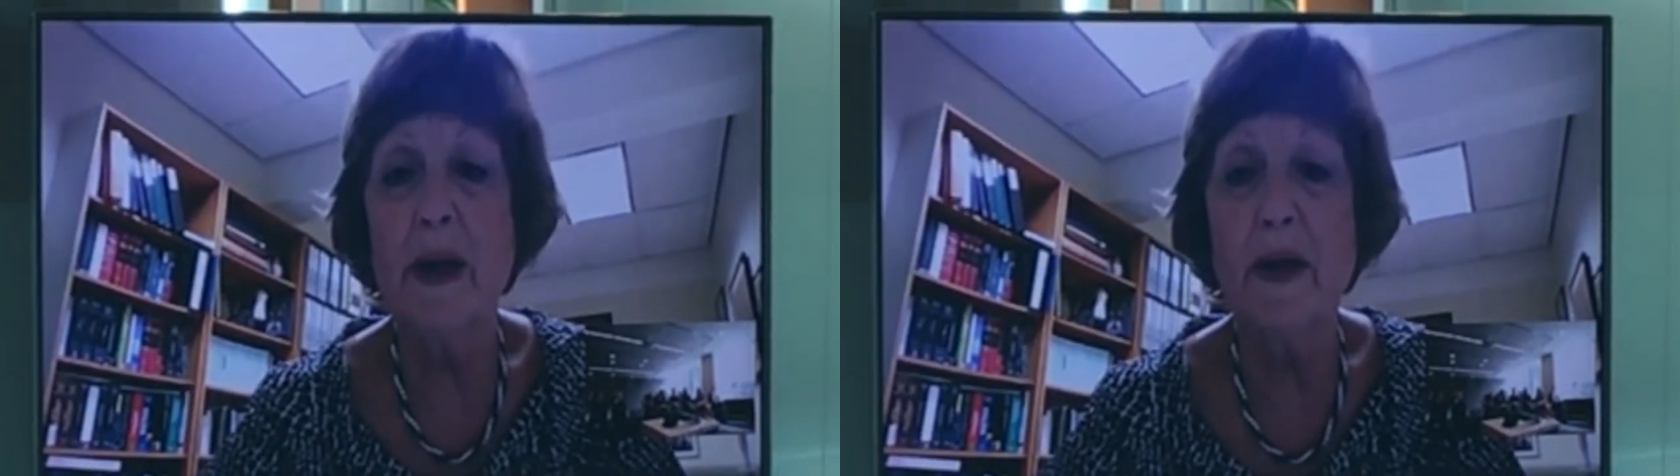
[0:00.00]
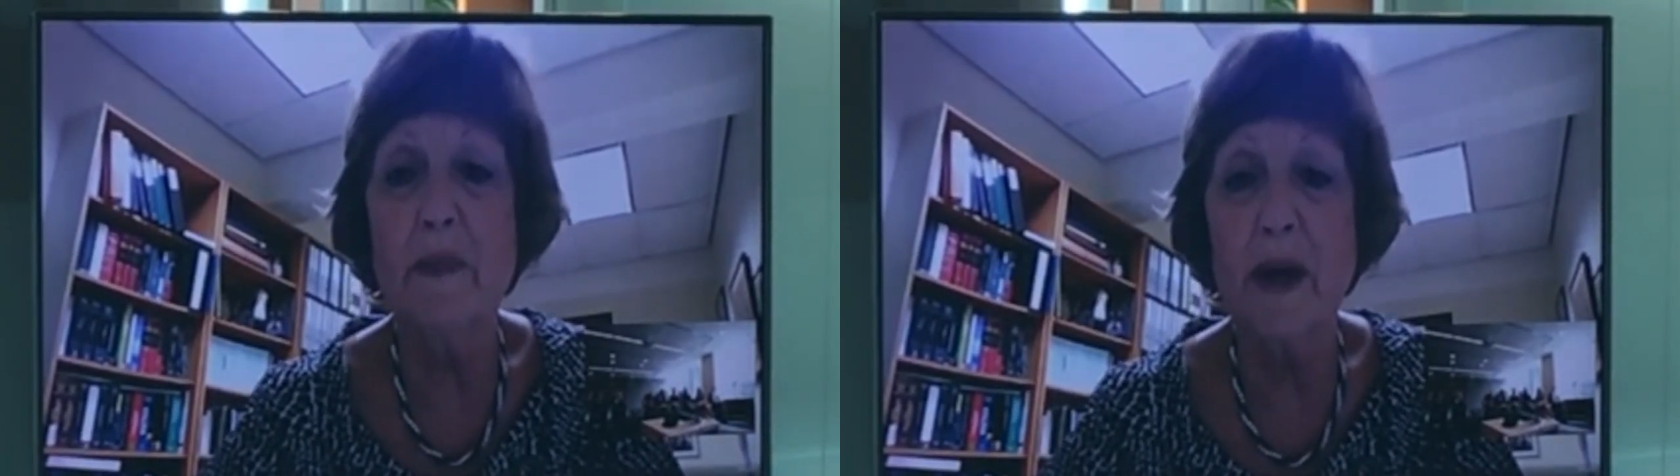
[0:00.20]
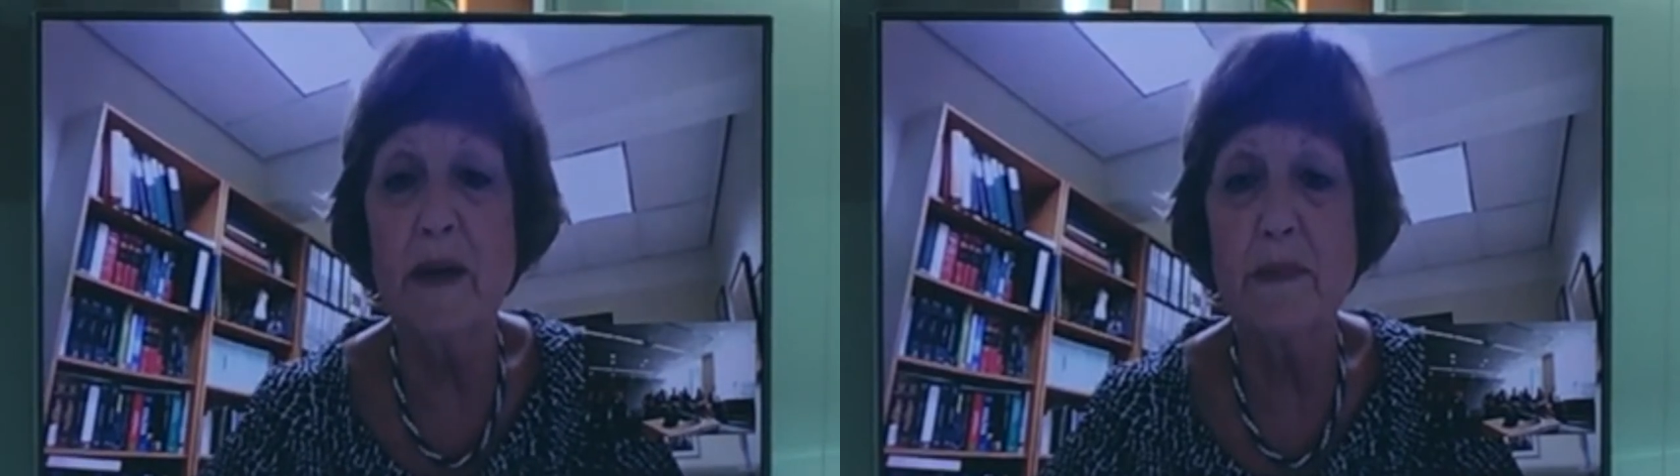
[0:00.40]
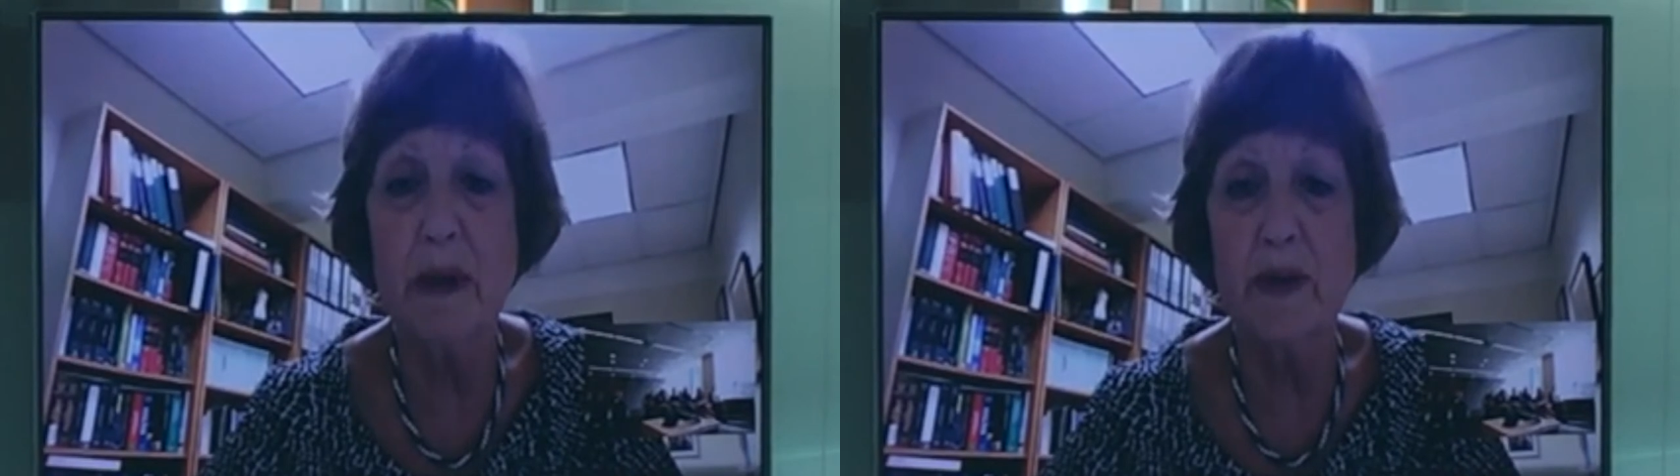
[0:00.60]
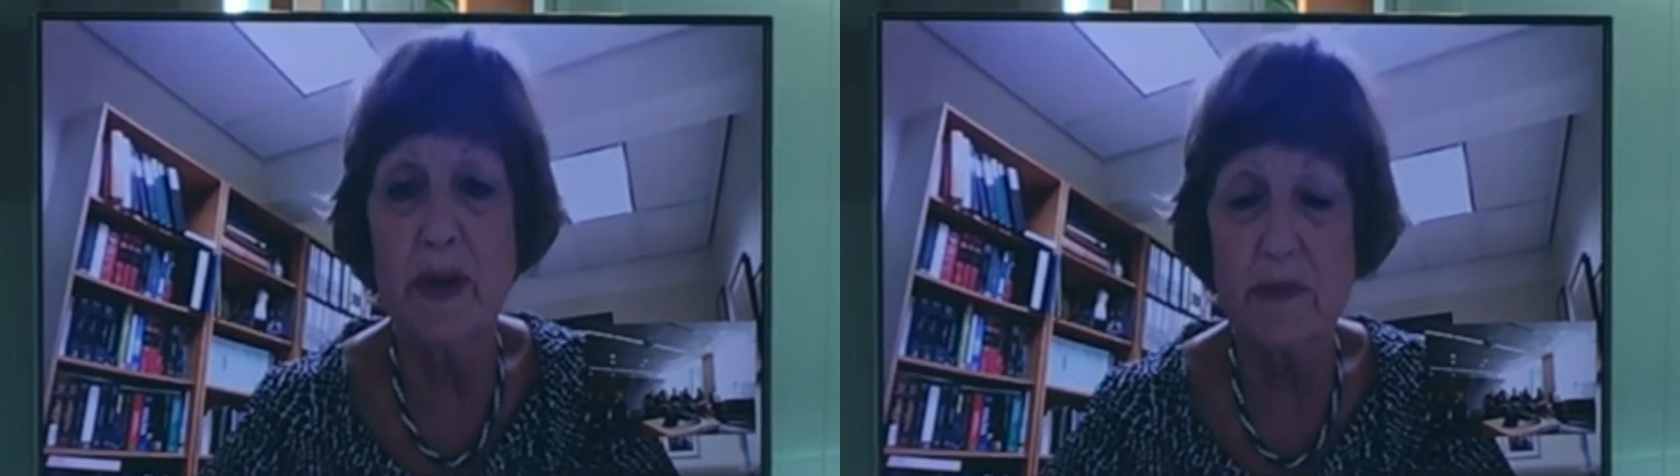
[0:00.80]
appellate body
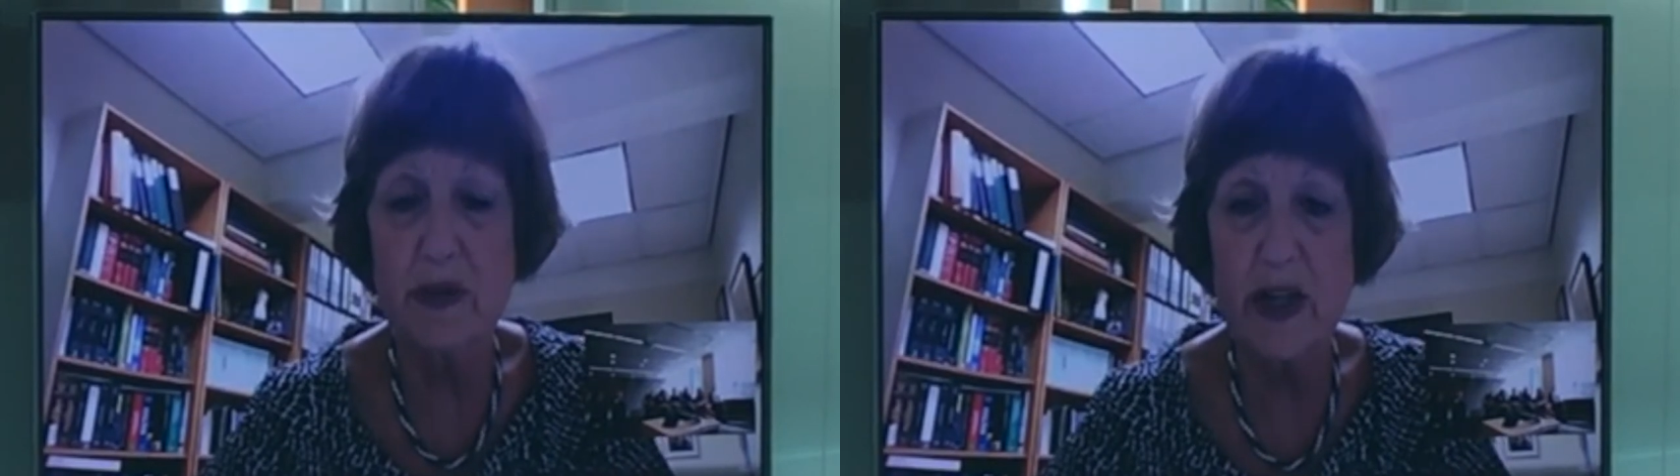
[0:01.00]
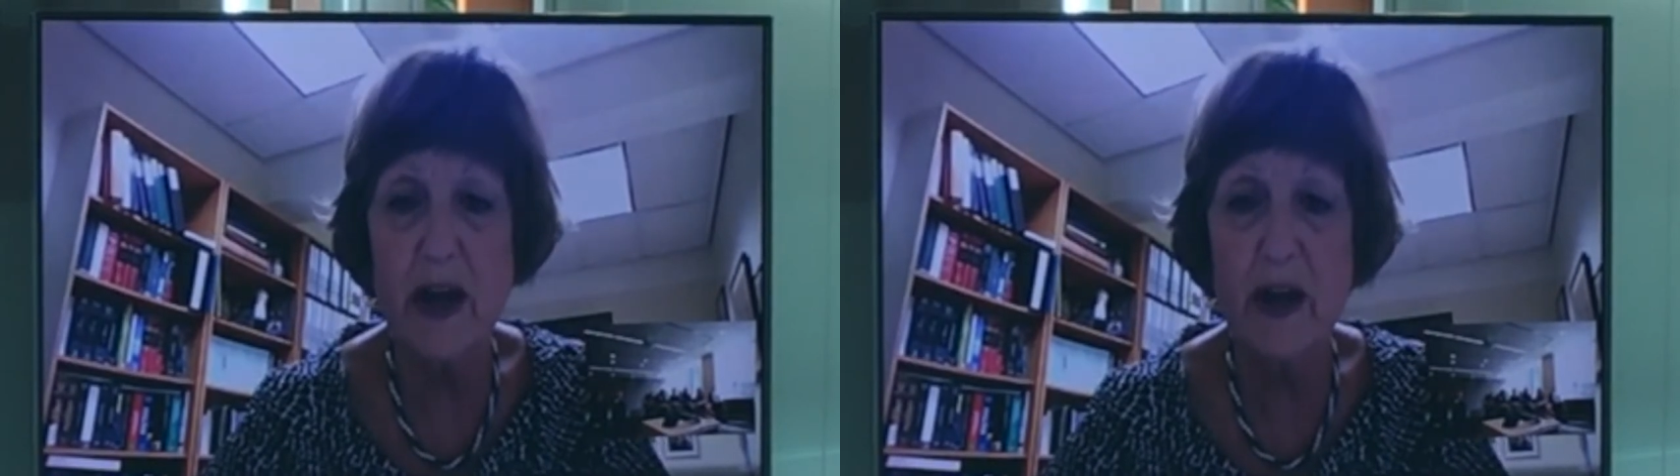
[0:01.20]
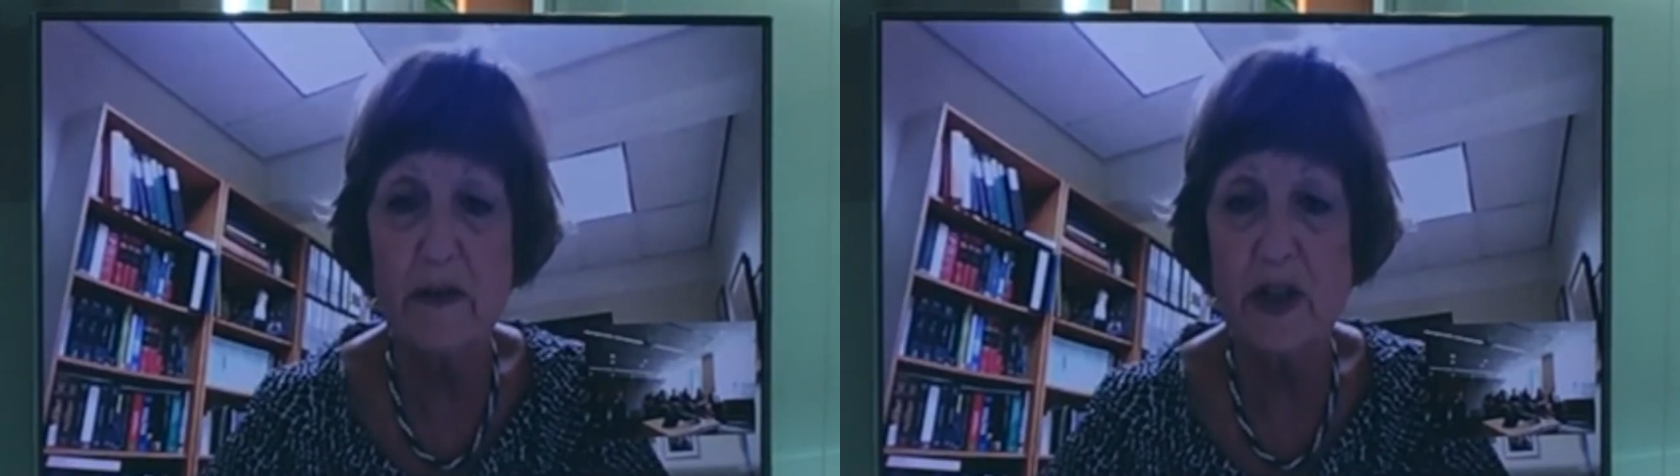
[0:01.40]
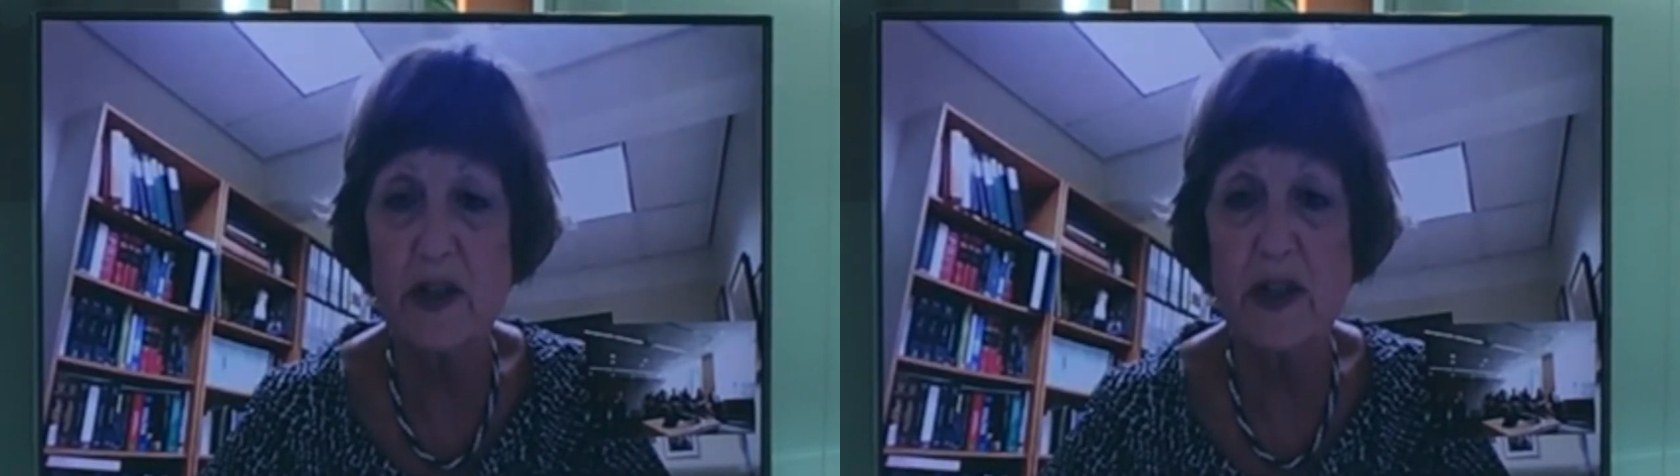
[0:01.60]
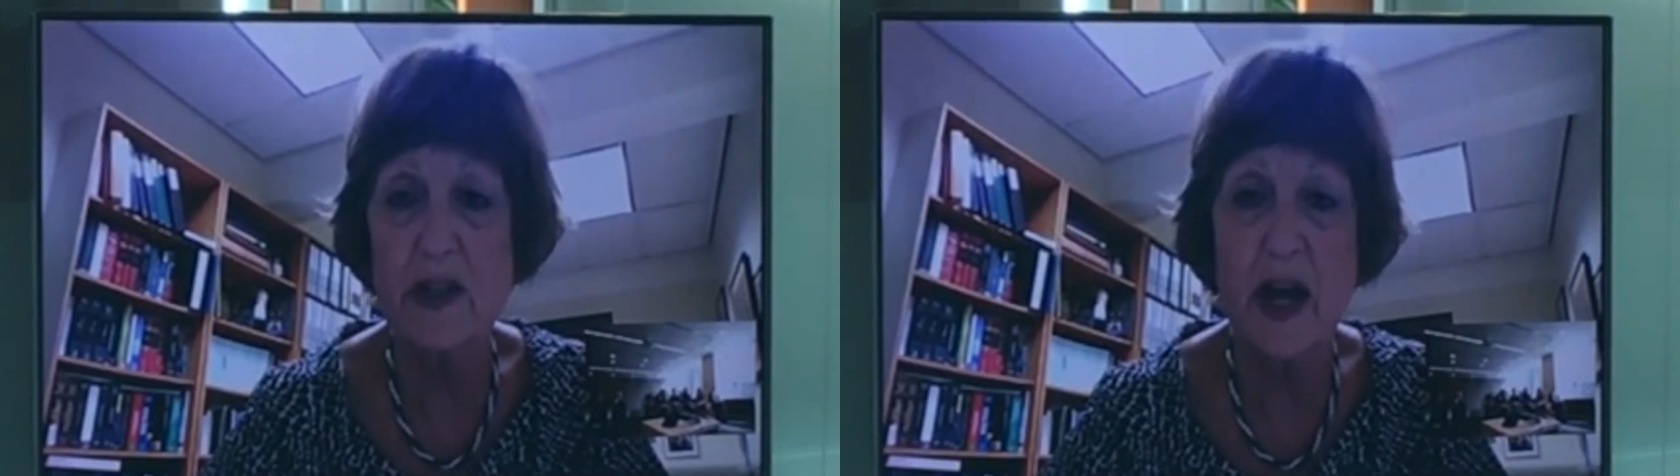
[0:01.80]
member themselves is